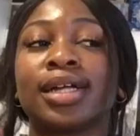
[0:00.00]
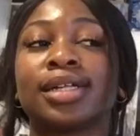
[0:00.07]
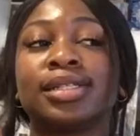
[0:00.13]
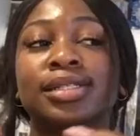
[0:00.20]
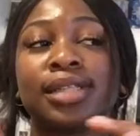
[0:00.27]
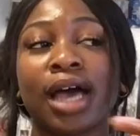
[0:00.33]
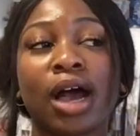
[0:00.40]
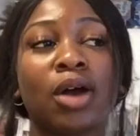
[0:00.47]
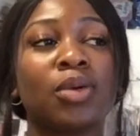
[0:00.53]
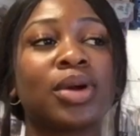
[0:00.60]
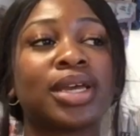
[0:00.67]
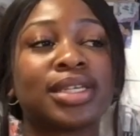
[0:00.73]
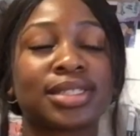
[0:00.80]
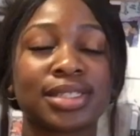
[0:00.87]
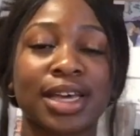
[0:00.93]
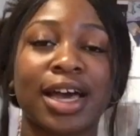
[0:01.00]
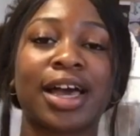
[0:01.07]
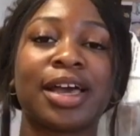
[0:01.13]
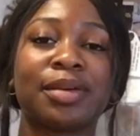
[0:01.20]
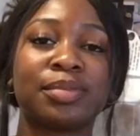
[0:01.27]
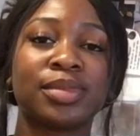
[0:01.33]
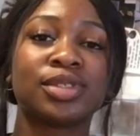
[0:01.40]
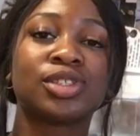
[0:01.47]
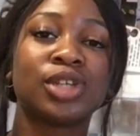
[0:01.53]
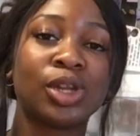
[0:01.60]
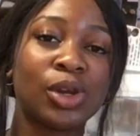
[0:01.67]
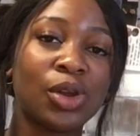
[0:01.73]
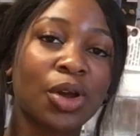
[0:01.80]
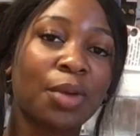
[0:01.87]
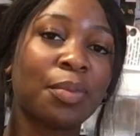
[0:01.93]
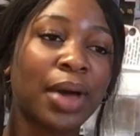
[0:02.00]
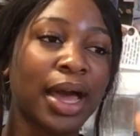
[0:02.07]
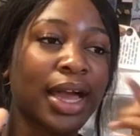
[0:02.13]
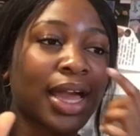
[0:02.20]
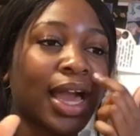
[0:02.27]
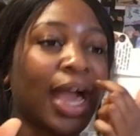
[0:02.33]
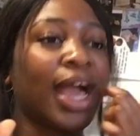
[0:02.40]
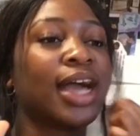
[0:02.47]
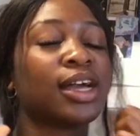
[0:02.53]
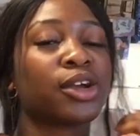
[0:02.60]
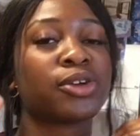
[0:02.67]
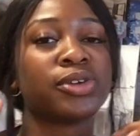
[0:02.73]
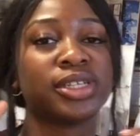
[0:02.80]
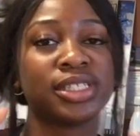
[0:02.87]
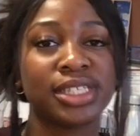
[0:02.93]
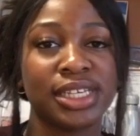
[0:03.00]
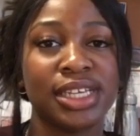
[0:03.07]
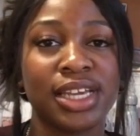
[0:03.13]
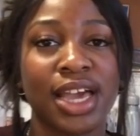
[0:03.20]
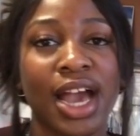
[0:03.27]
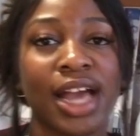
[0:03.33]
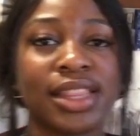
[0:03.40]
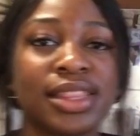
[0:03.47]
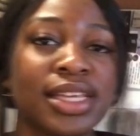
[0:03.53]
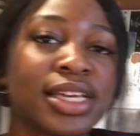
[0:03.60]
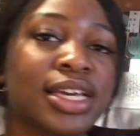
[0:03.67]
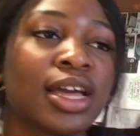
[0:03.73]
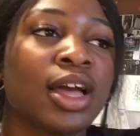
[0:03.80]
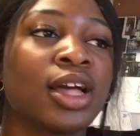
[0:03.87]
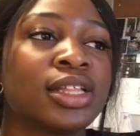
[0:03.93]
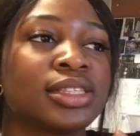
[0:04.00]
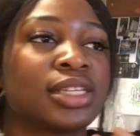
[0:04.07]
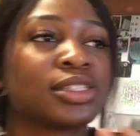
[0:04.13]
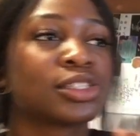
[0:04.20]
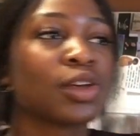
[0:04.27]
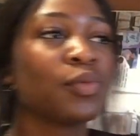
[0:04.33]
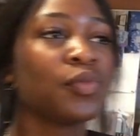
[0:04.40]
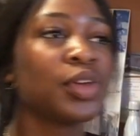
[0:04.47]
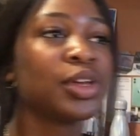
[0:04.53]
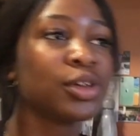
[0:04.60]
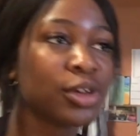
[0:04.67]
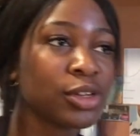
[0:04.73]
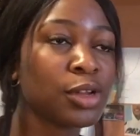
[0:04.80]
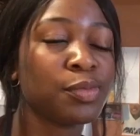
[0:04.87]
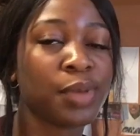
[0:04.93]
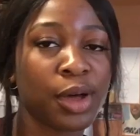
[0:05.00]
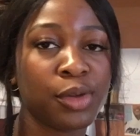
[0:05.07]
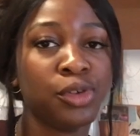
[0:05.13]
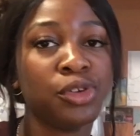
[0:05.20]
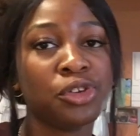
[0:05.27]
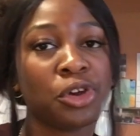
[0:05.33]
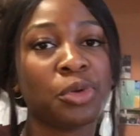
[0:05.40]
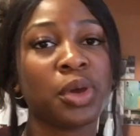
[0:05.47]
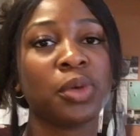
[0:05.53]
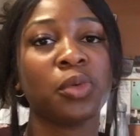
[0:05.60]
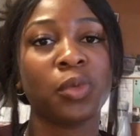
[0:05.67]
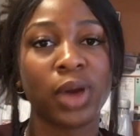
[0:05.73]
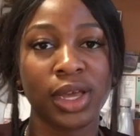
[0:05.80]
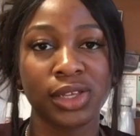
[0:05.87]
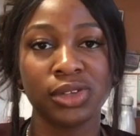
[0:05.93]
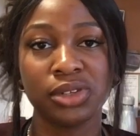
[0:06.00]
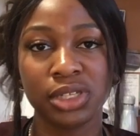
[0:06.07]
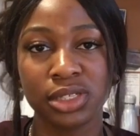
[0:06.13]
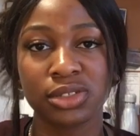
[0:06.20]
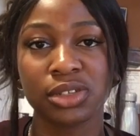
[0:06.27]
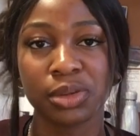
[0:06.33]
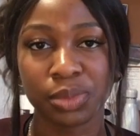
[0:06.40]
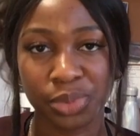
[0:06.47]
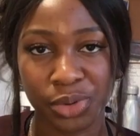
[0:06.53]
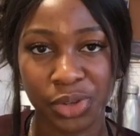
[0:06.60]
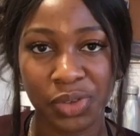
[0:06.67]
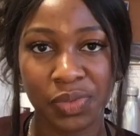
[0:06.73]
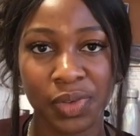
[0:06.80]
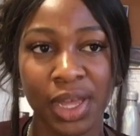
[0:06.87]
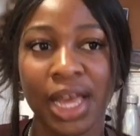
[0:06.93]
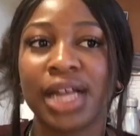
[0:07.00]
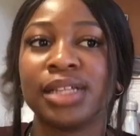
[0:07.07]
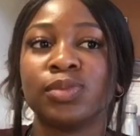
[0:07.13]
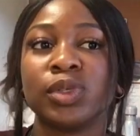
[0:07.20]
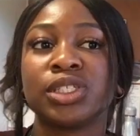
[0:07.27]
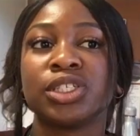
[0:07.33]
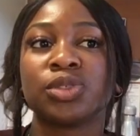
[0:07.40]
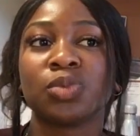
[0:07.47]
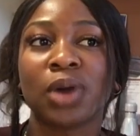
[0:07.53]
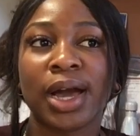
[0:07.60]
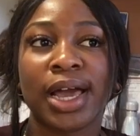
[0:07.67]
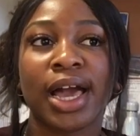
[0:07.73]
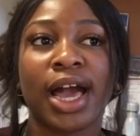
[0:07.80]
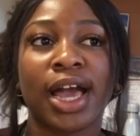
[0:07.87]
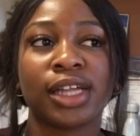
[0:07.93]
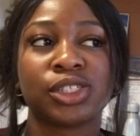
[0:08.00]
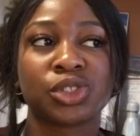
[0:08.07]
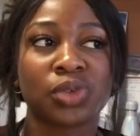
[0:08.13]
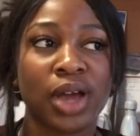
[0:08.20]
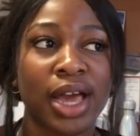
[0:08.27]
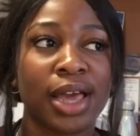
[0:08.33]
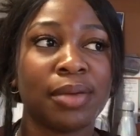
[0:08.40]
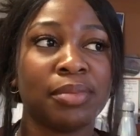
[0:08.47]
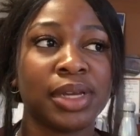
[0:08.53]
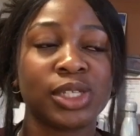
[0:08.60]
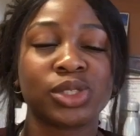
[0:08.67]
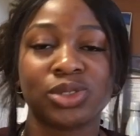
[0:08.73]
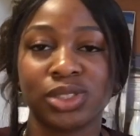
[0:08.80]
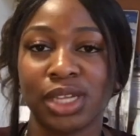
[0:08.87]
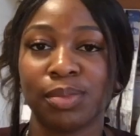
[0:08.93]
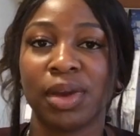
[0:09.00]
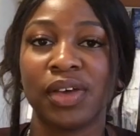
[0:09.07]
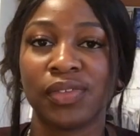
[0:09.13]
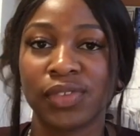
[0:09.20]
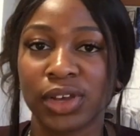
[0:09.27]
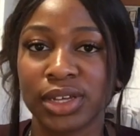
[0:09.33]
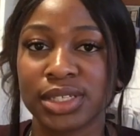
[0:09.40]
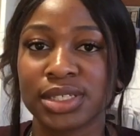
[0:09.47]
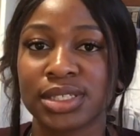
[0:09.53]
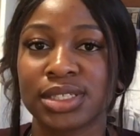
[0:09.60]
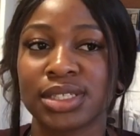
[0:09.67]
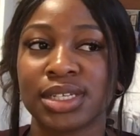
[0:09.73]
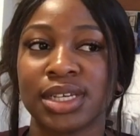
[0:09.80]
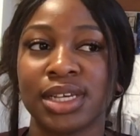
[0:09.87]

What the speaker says: Now it's time to look back and critique. I think there's something good about knowing where you need to improve, and which is why I try and make sure that my first